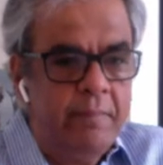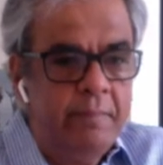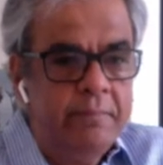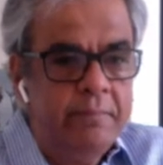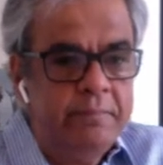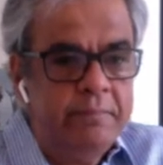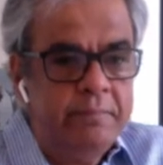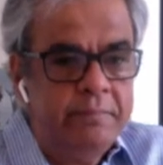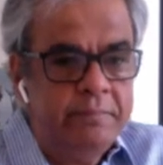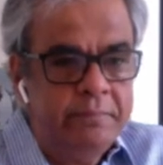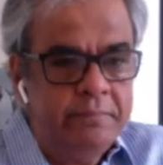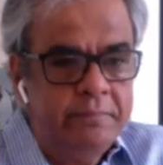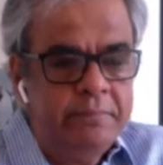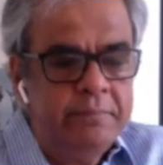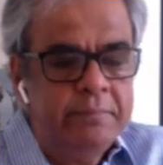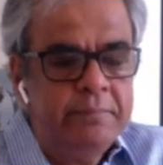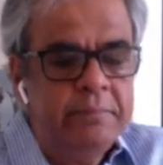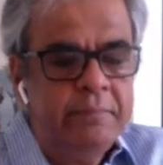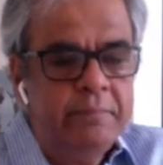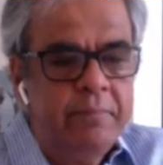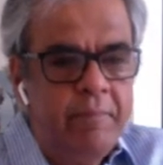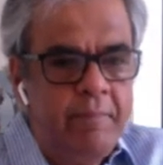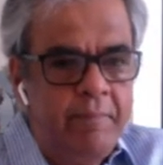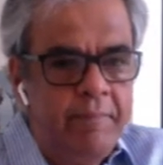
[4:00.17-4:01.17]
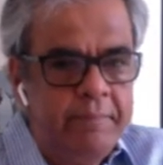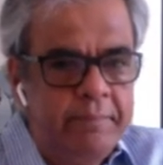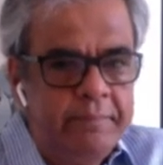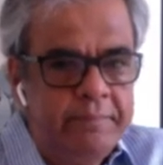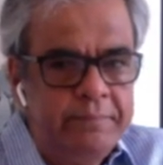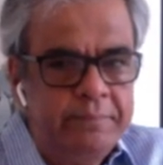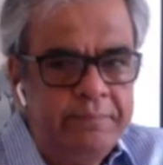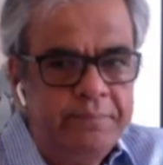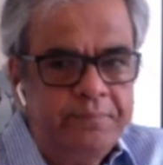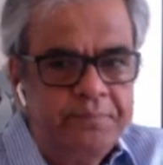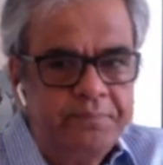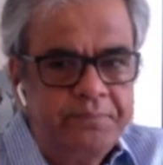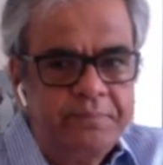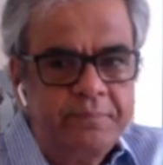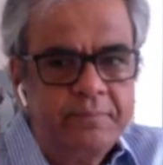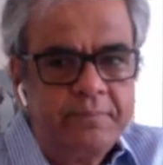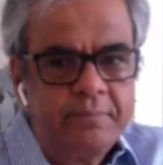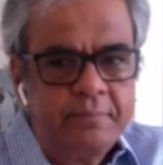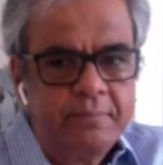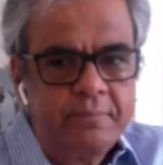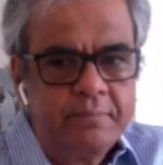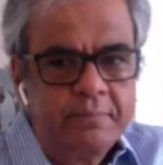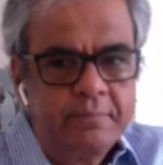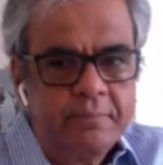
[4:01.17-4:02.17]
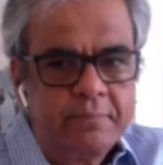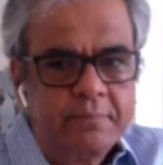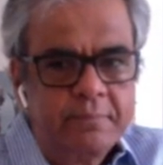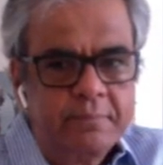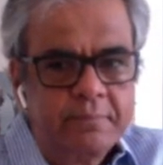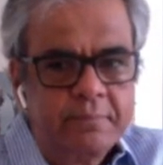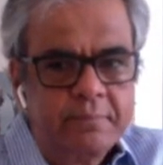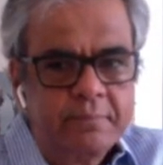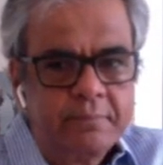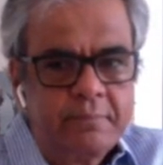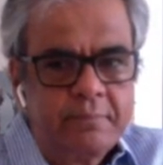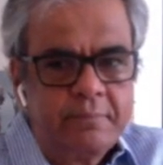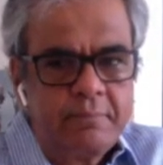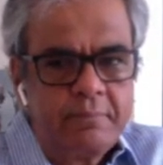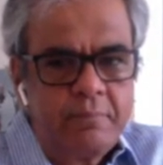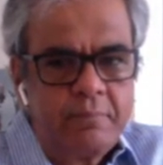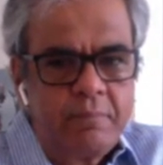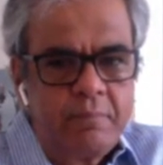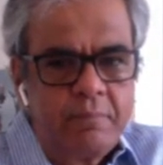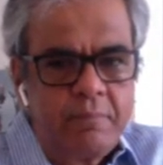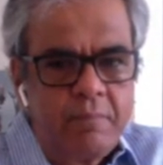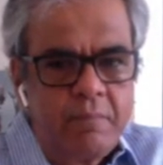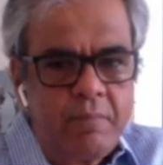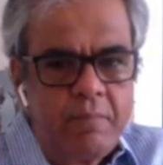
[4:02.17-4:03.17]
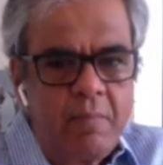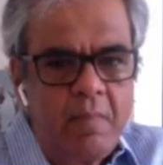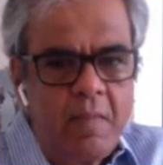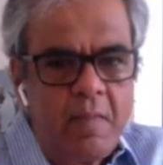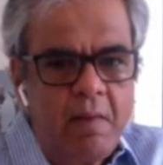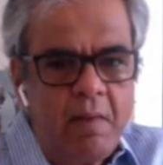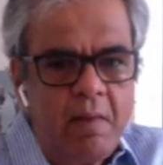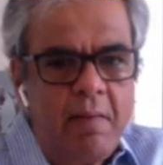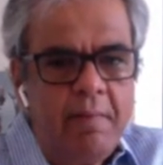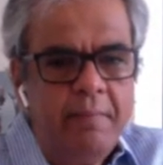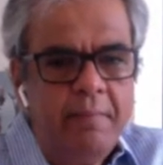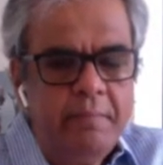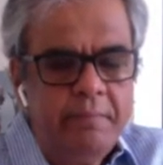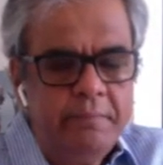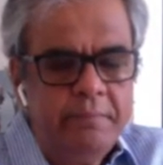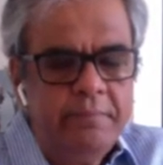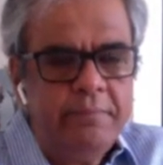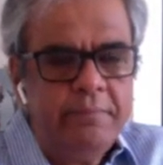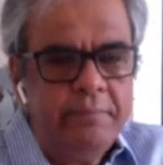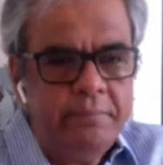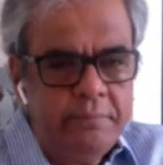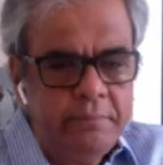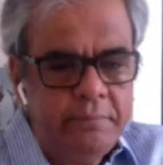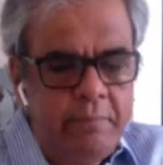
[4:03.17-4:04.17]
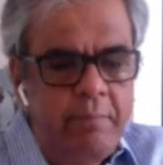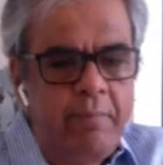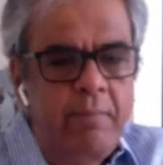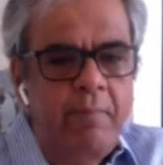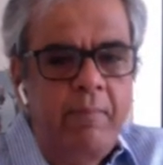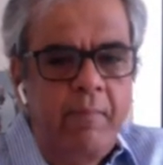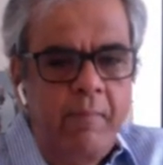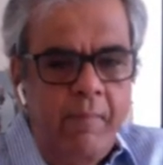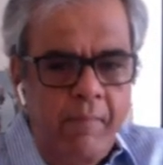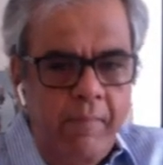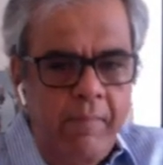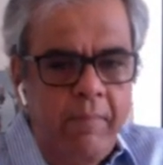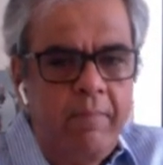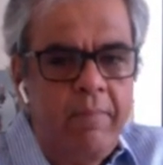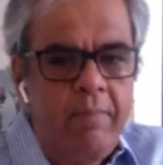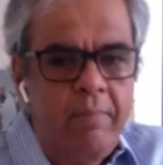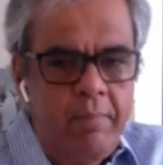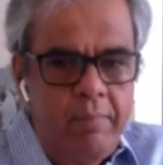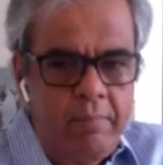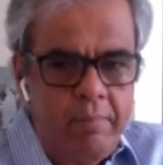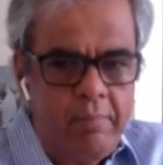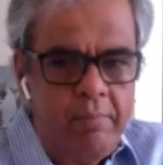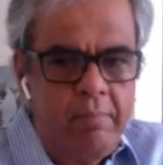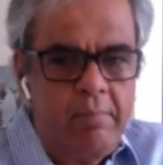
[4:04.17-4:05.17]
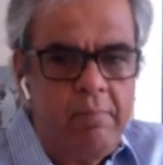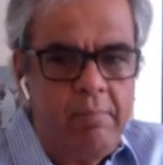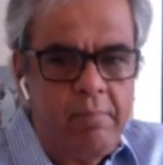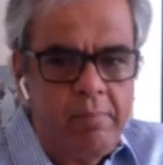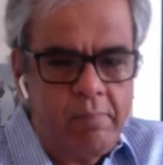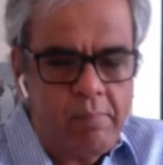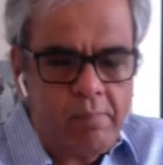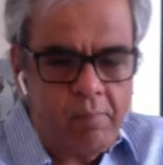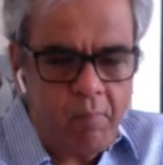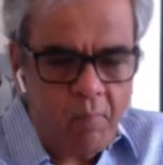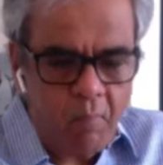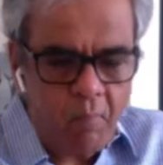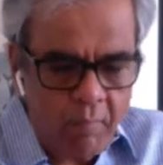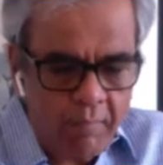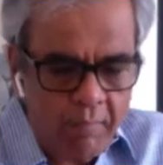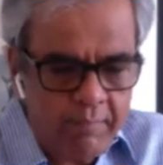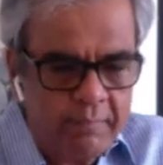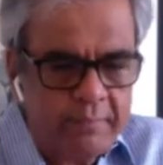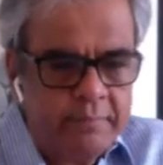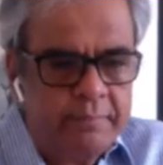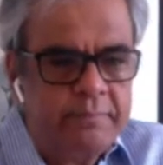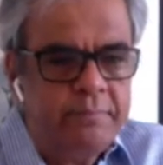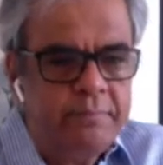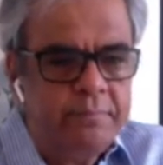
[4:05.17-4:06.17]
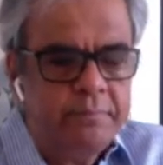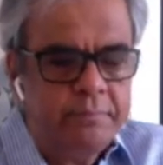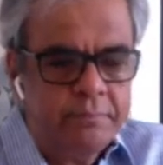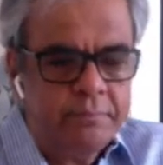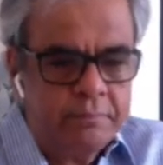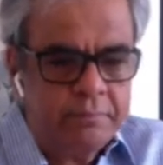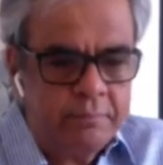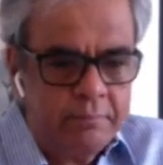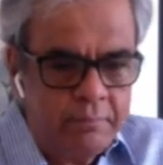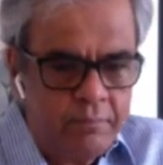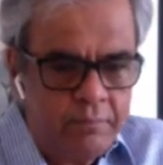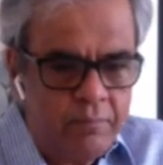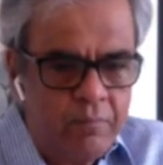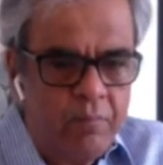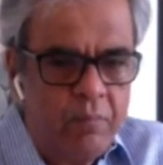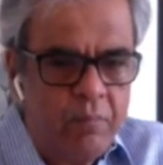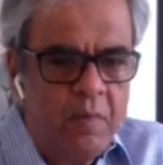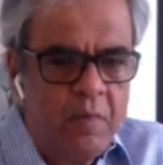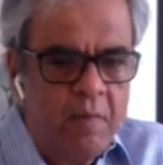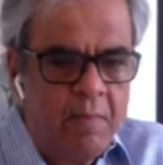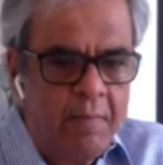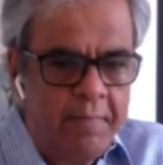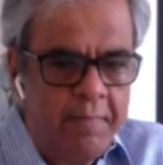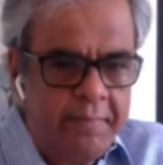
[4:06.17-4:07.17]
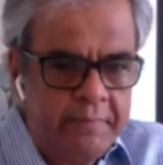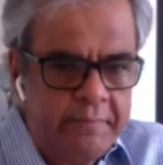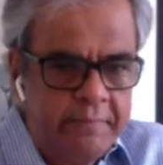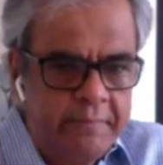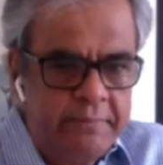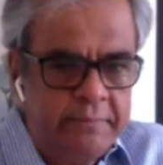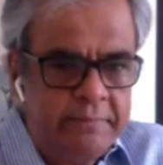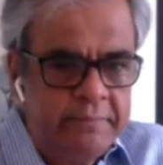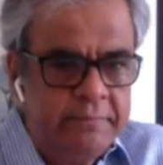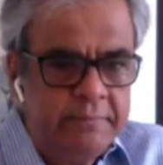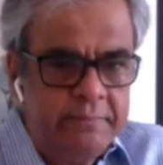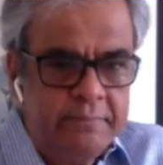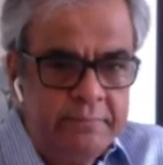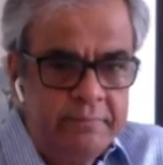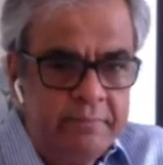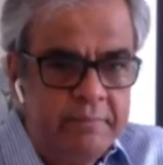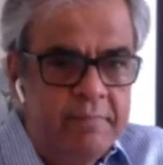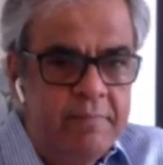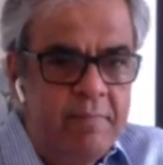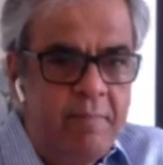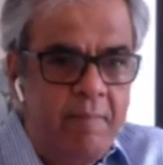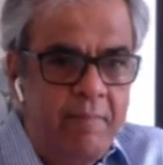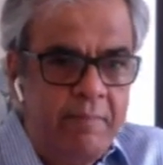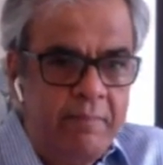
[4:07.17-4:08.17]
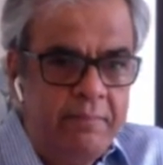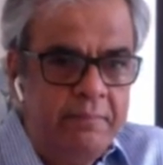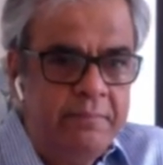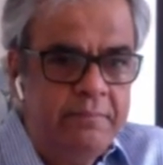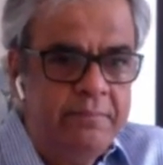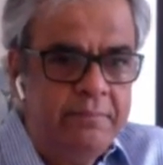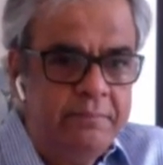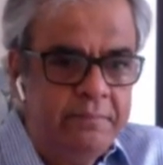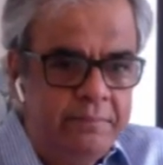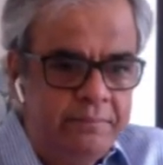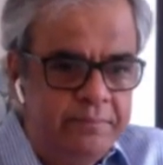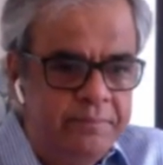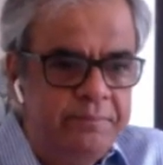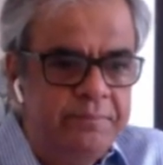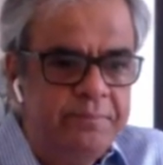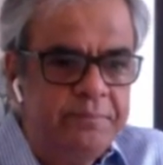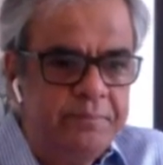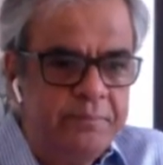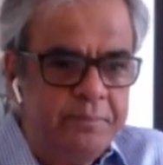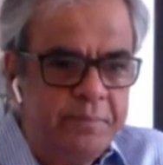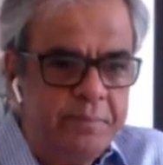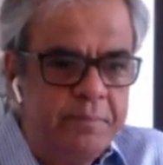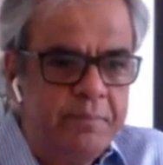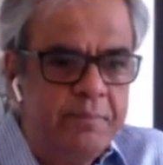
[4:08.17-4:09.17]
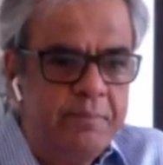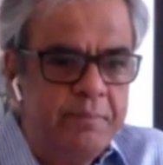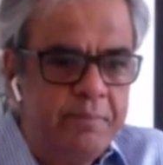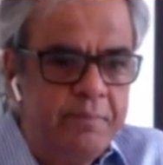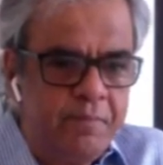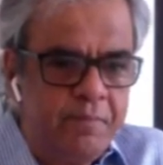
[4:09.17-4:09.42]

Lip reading: them into LinkedIn, and the team will pick those up and we'll weave them into the conversation as we go. I mean, Ashok, for everybody who doesn't know you, it would be great if you could